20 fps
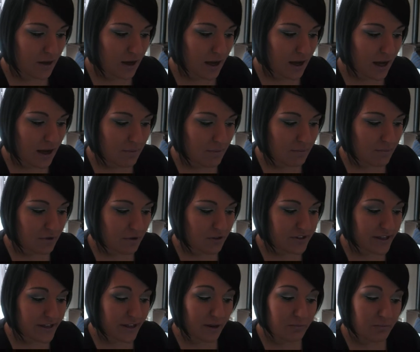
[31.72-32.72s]
You're
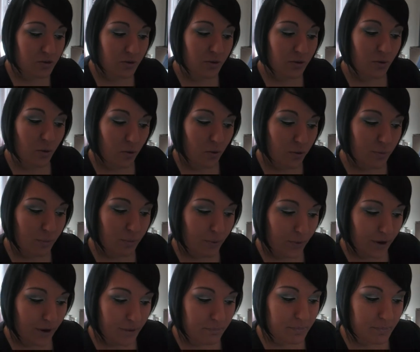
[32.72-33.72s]
saying I'm doing all the
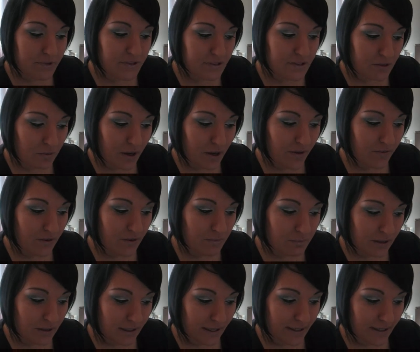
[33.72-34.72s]
prep but still have
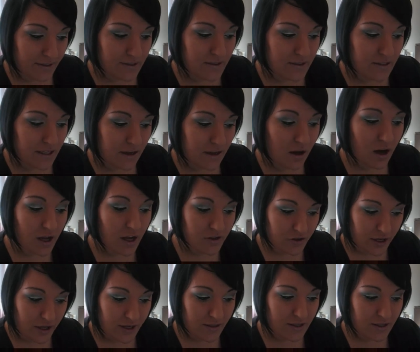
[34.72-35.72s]
complaints.
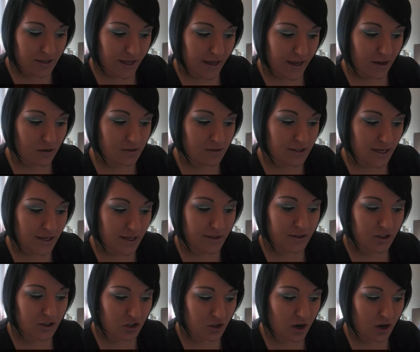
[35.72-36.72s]
Dehydrating the nail,
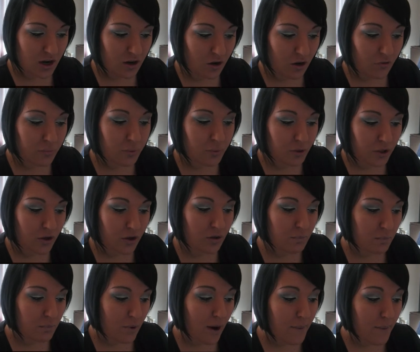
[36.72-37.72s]
taking the shine off, putting
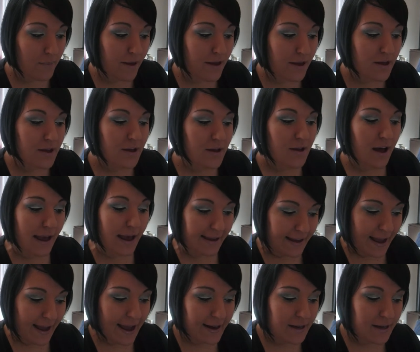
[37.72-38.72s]
on primer. I
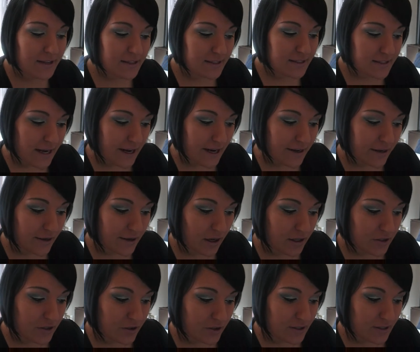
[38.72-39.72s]
can't understand it.
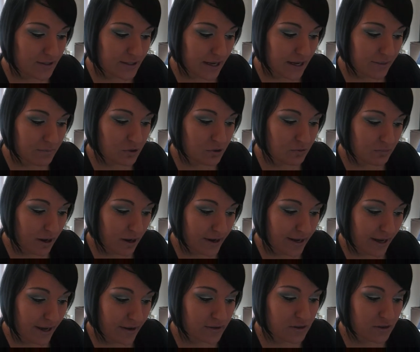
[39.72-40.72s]
I do the same to my
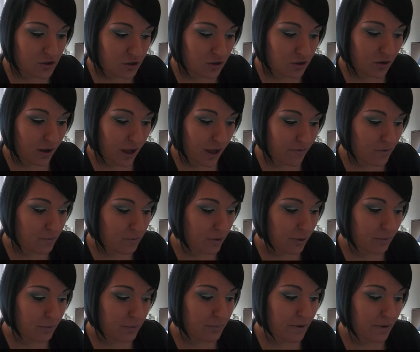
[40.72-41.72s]
nails and do not have a
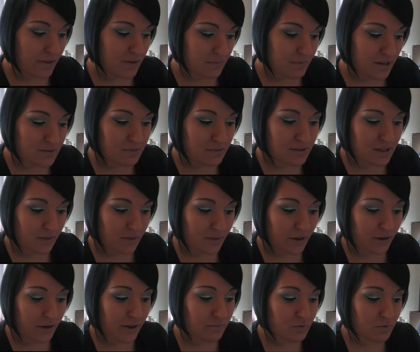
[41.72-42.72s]
problem, but there must be
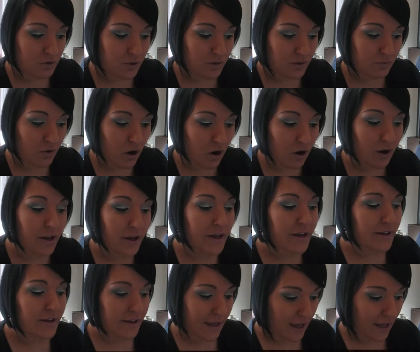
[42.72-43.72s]
something I am doing wrong.
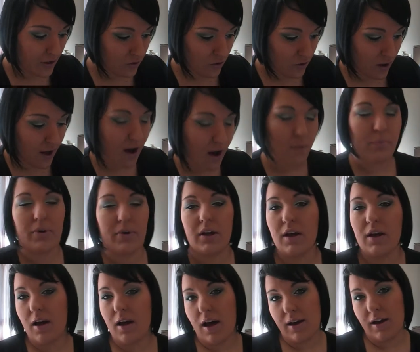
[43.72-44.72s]
Can you help?
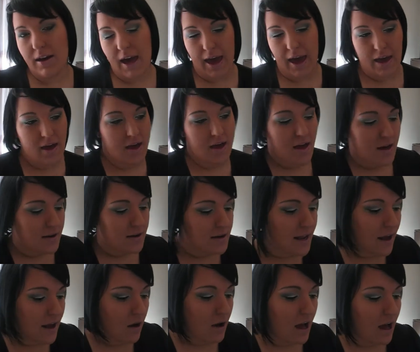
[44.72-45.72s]
Okay,
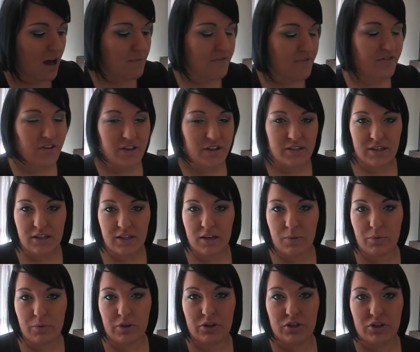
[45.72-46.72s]
now first thing
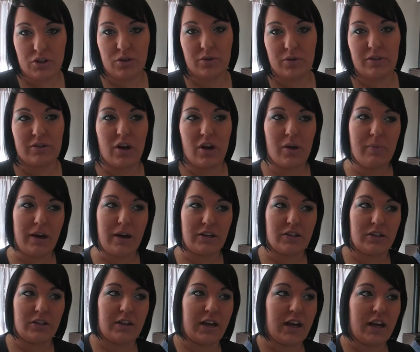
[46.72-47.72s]
I want to do is go back
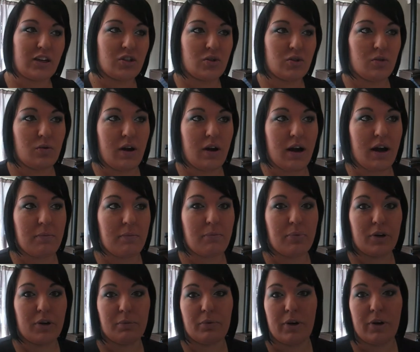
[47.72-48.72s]
to the actual
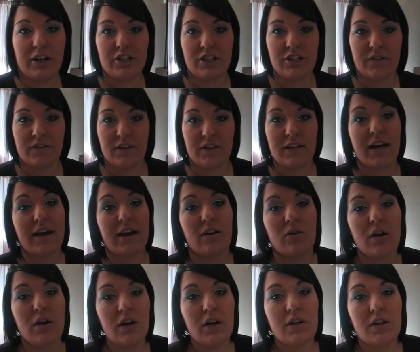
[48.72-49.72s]
preparation of the
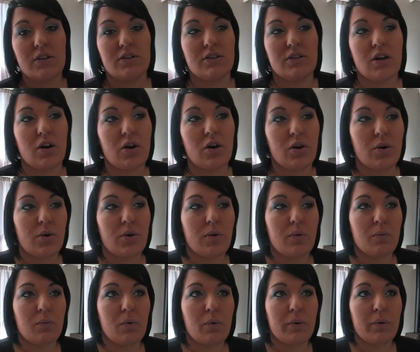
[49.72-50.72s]
nail.
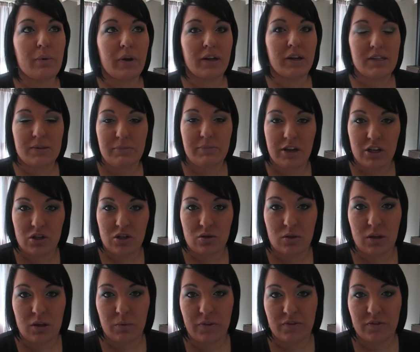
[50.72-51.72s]
So what we're wanting to make
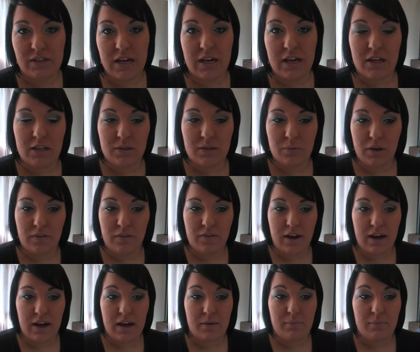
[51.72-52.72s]
sure that we've done is we've
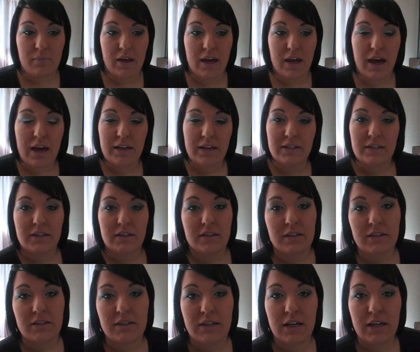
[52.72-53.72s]

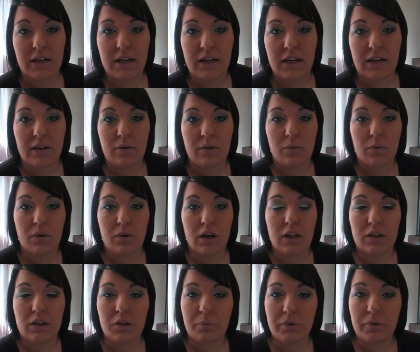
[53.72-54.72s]
added
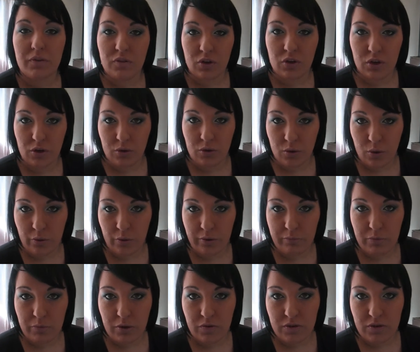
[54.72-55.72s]
a little bit of cuticle
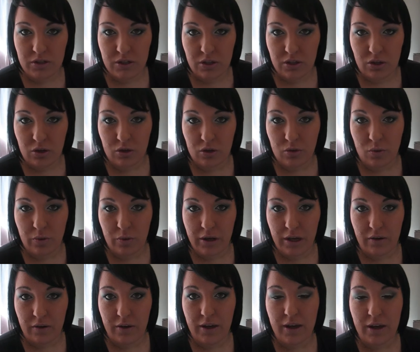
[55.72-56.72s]
remover to the cuticle
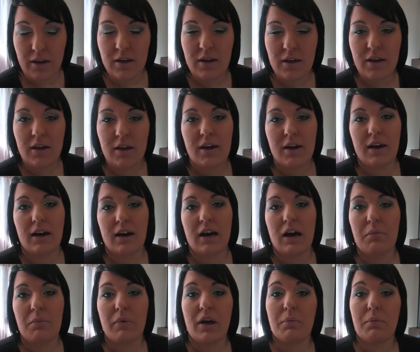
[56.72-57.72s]
area
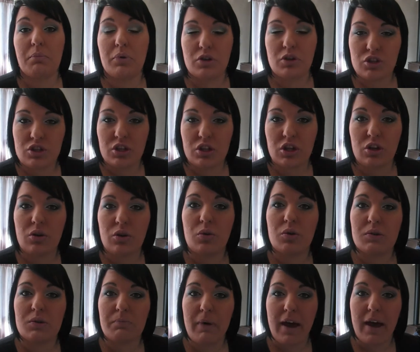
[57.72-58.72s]
and pushed the
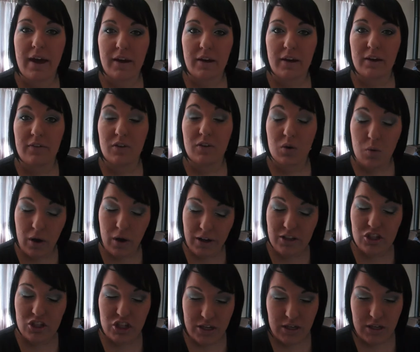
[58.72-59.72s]
cuticles back
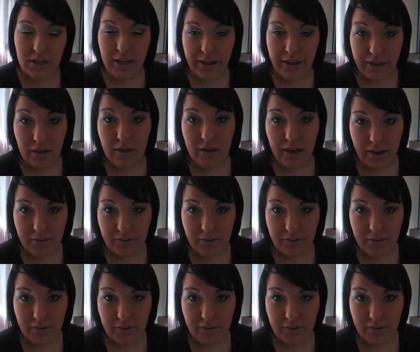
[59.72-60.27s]
quite gently.